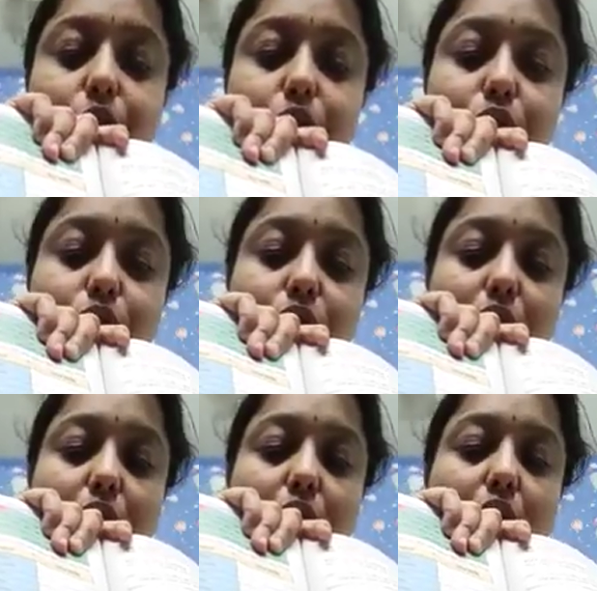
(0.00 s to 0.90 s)
roots
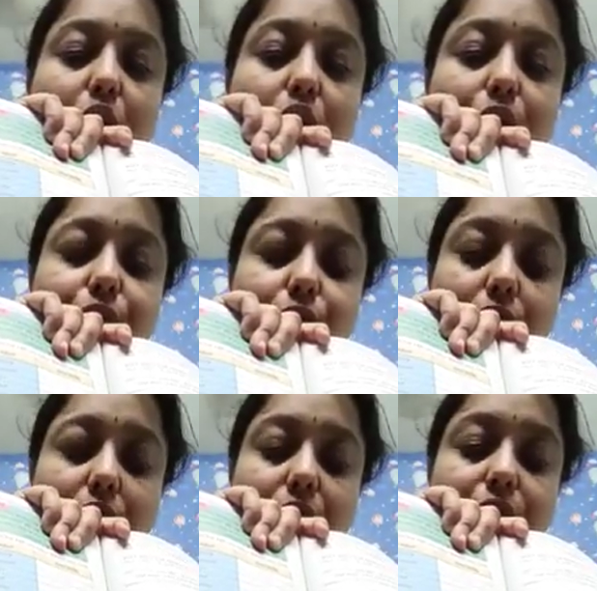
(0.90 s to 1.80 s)
of
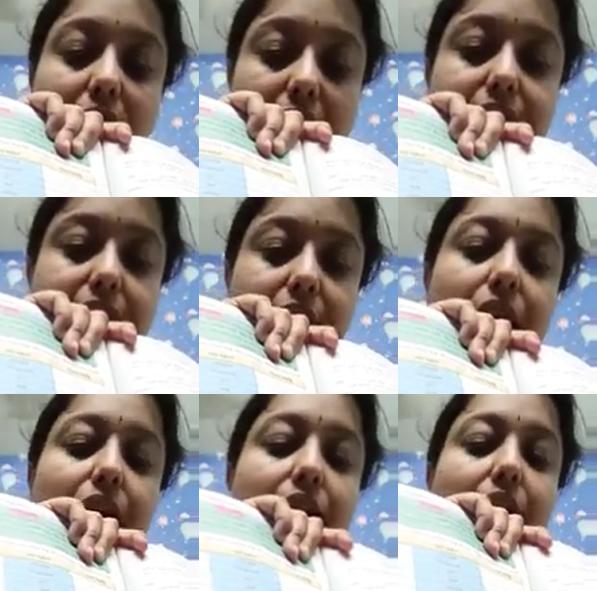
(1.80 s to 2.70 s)

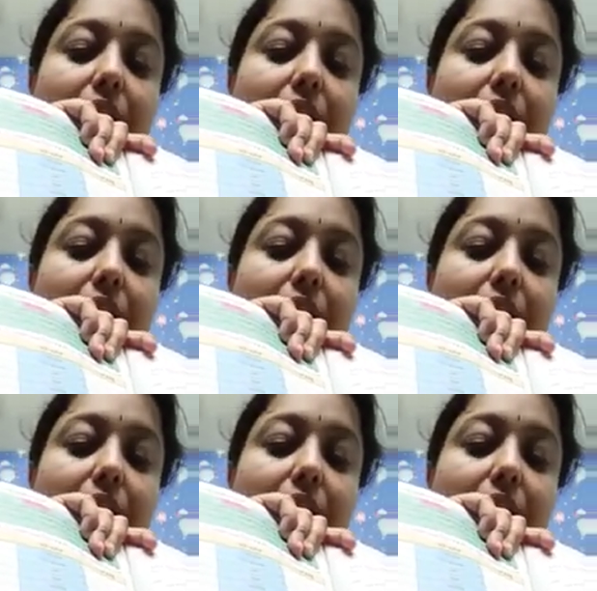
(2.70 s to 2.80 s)
vanda,